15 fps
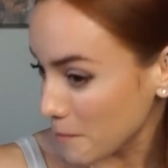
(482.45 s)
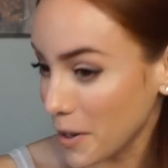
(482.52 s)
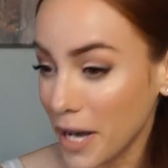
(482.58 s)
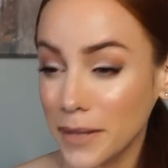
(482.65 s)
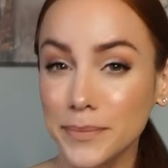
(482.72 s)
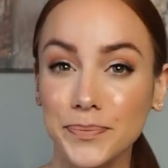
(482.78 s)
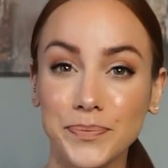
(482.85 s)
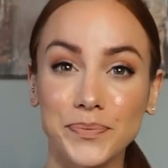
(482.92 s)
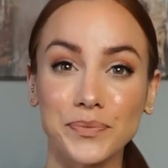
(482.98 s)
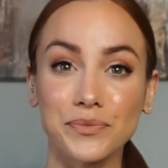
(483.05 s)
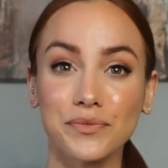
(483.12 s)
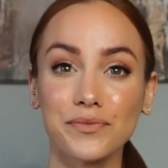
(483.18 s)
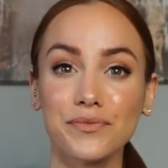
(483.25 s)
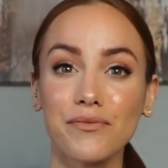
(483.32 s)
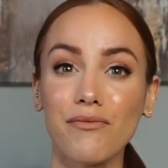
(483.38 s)
But
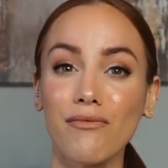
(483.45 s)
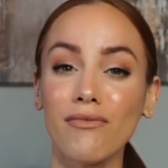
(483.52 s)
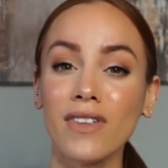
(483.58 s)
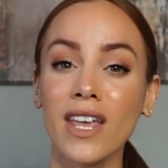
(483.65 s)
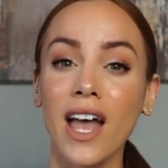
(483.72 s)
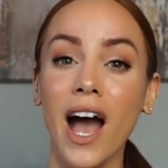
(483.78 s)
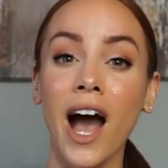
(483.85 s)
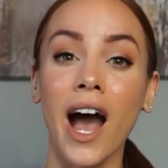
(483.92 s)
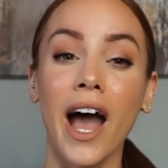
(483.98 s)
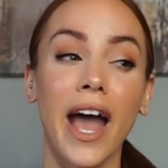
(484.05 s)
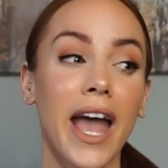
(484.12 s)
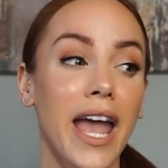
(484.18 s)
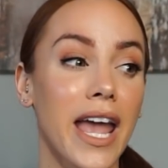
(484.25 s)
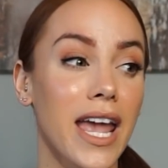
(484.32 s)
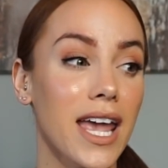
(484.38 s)

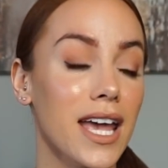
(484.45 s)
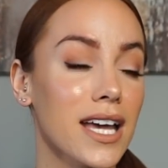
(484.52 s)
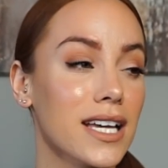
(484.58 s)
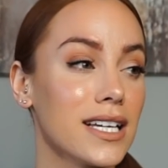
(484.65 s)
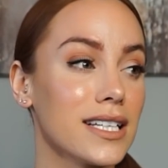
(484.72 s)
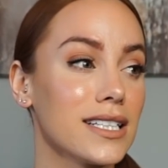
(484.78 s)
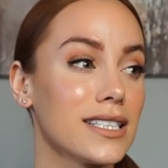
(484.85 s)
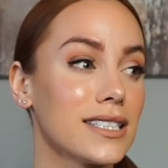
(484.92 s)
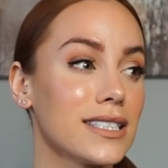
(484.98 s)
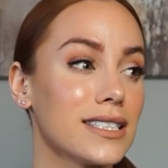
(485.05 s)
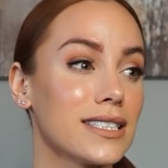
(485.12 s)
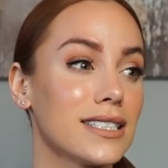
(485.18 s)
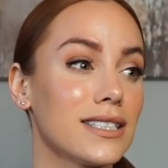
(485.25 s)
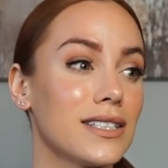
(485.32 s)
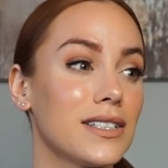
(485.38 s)
I
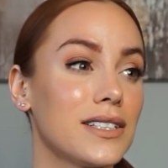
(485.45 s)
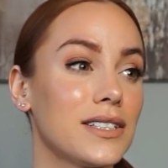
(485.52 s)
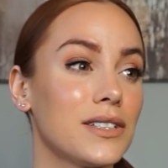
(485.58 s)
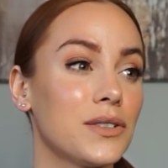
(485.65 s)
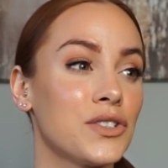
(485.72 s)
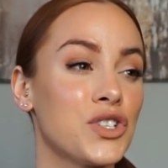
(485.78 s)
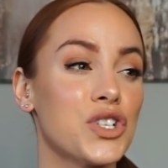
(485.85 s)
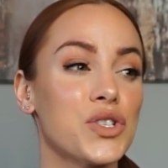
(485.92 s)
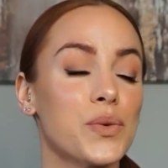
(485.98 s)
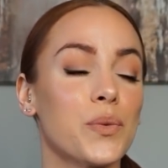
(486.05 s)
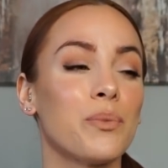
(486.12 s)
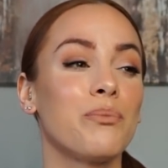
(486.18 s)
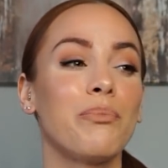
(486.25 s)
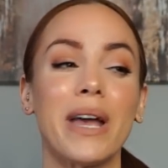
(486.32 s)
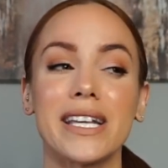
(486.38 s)

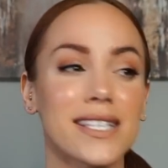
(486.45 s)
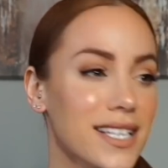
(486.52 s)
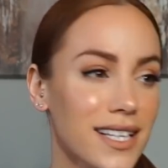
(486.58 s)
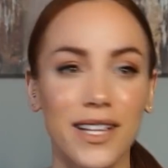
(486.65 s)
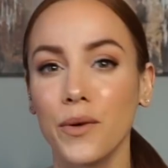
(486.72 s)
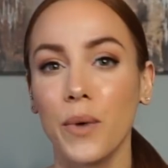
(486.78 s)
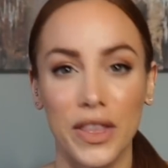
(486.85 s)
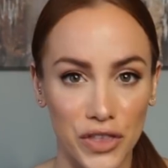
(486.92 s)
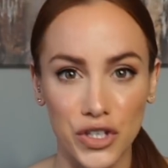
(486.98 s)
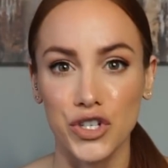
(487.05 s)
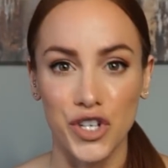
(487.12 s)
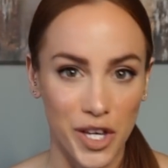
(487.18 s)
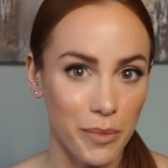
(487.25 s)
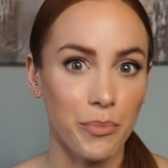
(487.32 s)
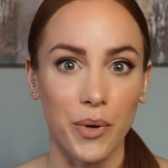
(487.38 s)
just basically went the
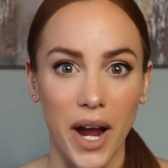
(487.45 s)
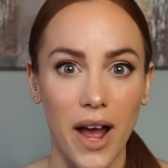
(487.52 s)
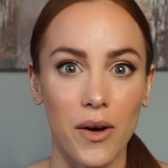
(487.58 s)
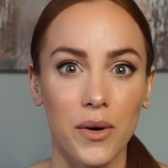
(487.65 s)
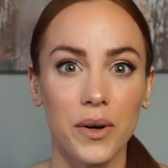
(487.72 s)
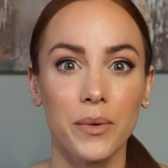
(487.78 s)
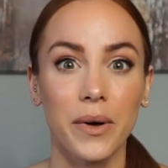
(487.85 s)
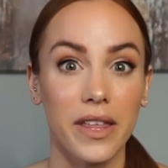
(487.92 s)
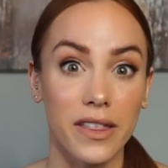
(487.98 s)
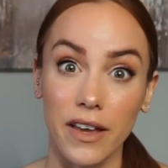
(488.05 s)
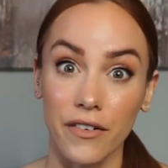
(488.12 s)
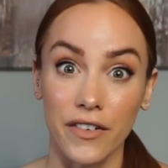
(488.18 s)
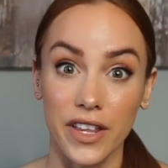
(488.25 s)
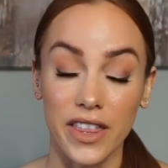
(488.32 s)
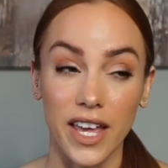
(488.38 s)
cheap route with
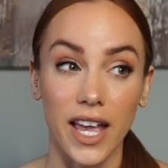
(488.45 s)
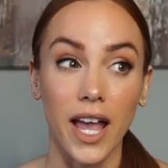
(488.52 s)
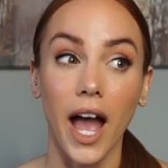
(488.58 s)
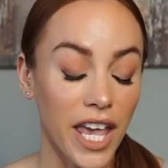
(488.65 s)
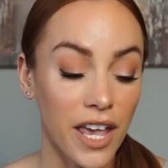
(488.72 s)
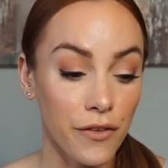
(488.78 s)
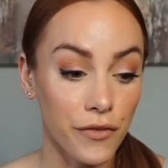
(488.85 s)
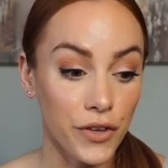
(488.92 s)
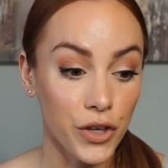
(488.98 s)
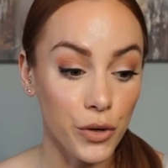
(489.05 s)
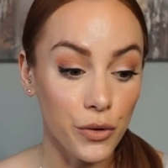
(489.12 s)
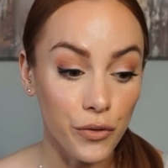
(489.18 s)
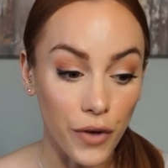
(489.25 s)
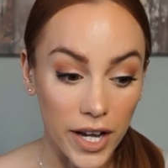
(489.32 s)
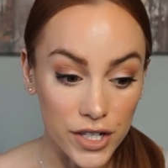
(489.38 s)
everything. If
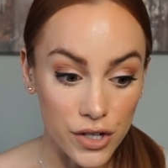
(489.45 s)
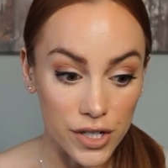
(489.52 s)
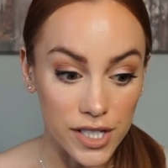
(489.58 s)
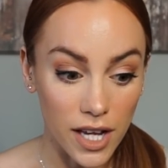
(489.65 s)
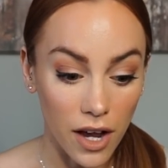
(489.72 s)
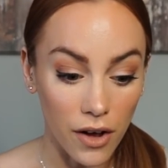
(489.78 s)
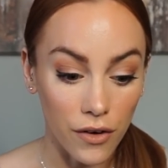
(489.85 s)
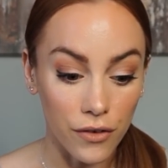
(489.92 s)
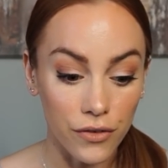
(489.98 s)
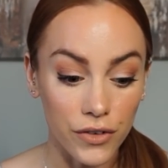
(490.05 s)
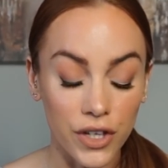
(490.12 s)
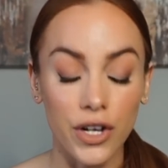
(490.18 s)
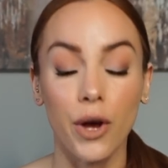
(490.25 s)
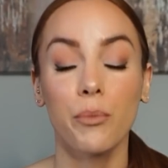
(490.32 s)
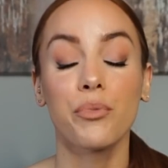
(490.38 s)
you find yourself,
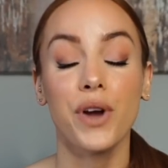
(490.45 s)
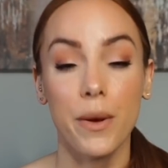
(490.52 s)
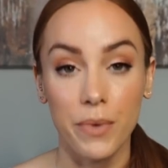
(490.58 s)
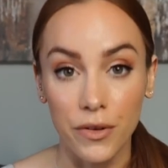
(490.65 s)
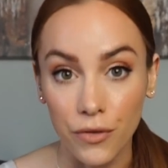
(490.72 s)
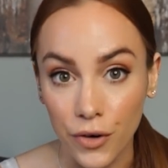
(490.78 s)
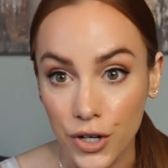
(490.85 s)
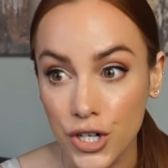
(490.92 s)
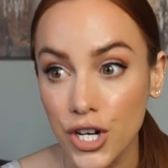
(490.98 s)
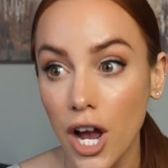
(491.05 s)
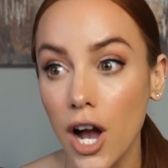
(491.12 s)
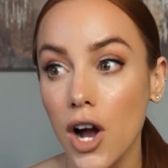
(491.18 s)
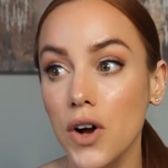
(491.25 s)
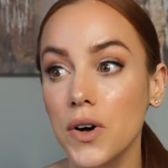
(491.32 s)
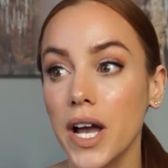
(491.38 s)
you know, prepping for a
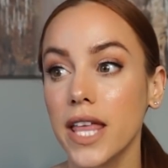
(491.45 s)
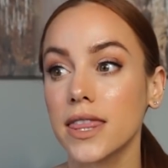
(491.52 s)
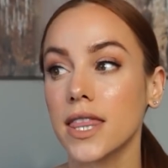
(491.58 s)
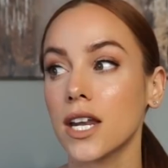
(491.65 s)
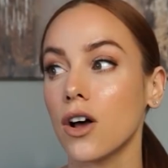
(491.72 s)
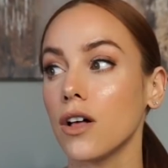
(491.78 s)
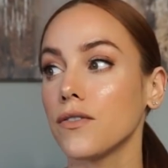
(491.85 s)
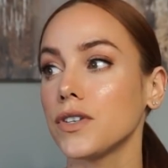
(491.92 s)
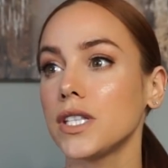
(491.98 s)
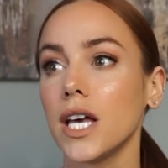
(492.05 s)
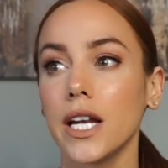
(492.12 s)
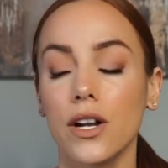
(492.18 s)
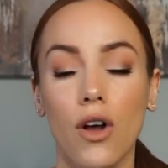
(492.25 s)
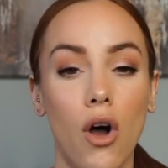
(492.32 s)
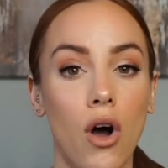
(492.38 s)
show and then all of a
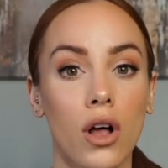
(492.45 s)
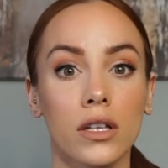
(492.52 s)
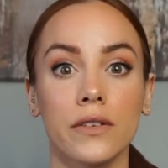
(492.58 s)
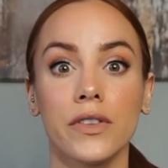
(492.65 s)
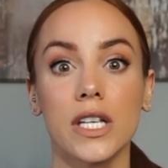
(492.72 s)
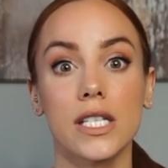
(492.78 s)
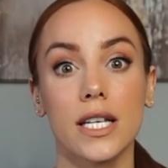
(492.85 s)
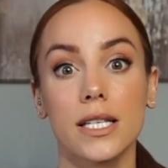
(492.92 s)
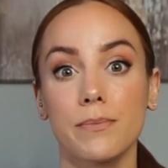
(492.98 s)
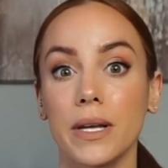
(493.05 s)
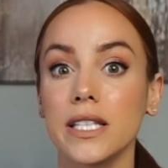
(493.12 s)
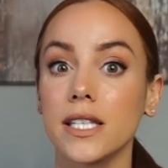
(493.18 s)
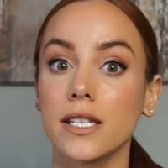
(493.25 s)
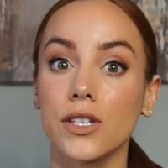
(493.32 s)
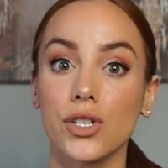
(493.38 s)
sudden all of these
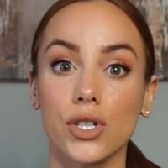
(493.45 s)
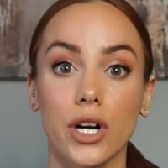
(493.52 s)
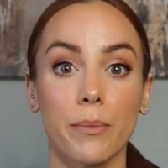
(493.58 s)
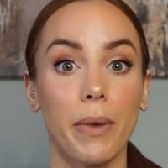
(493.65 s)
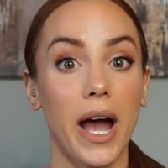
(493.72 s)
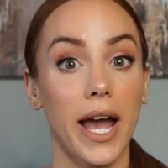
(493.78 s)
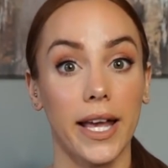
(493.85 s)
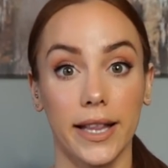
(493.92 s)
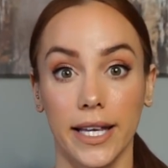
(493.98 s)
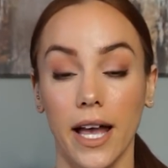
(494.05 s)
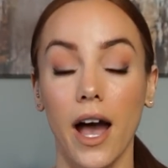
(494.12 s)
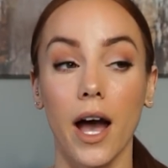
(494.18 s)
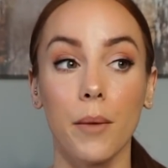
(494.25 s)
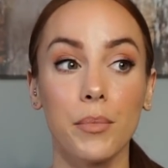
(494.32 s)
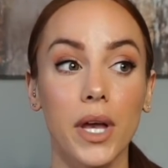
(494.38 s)
expenses start piling
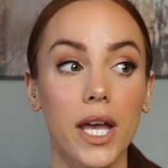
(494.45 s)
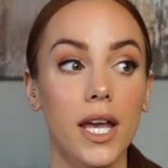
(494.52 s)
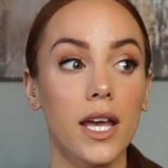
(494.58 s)
up,